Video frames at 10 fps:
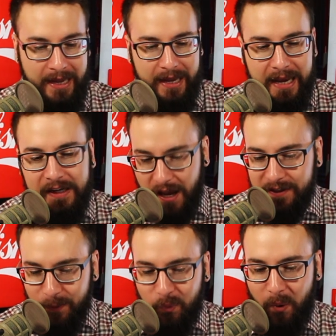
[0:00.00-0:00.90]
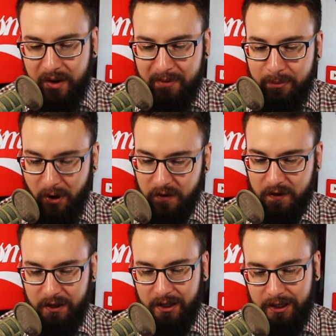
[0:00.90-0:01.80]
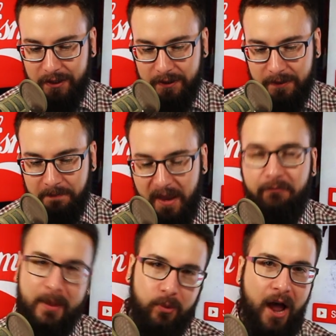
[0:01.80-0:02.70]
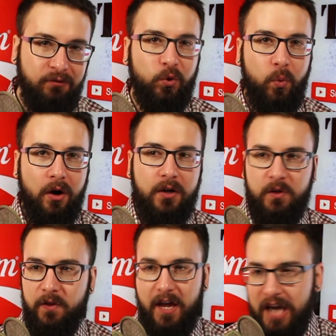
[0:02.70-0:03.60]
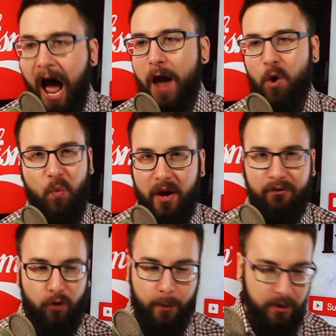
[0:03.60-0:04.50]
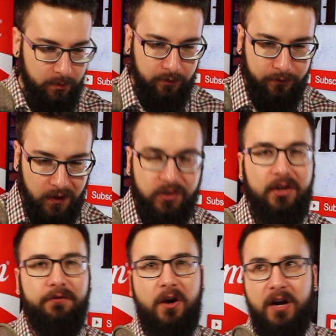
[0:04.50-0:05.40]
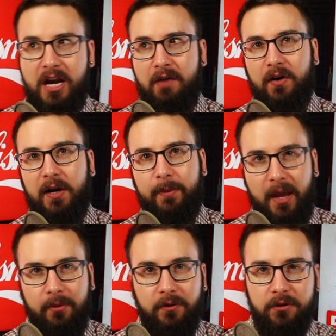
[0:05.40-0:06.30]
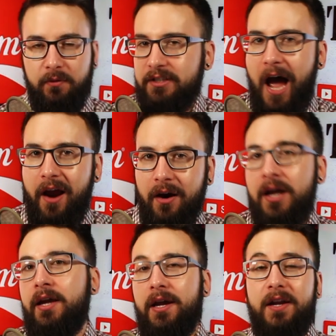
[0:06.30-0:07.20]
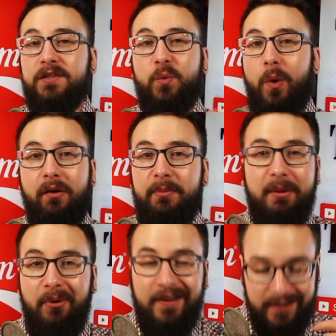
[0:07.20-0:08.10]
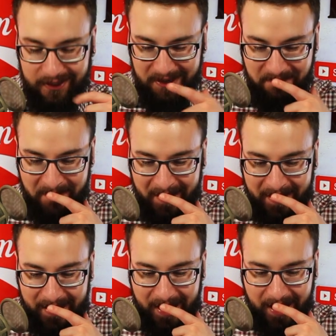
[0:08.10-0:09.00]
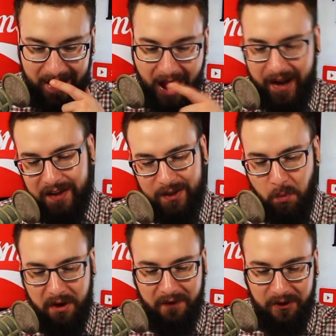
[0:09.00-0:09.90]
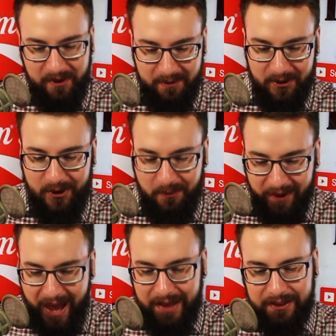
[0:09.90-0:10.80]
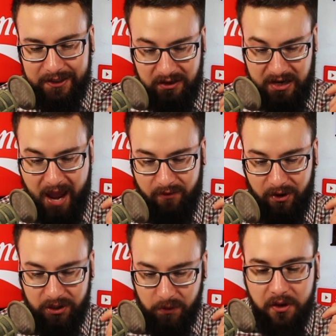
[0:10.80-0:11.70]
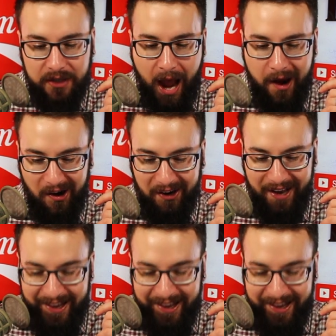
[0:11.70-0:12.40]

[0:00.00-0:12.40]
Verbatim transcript: It doesn't worry me personally if people have to work until they die, or one in four people feel as if they're never going to be able to retire. It doesn't worry me personally. Uh, I guess I'm one of those people who plans never to retire.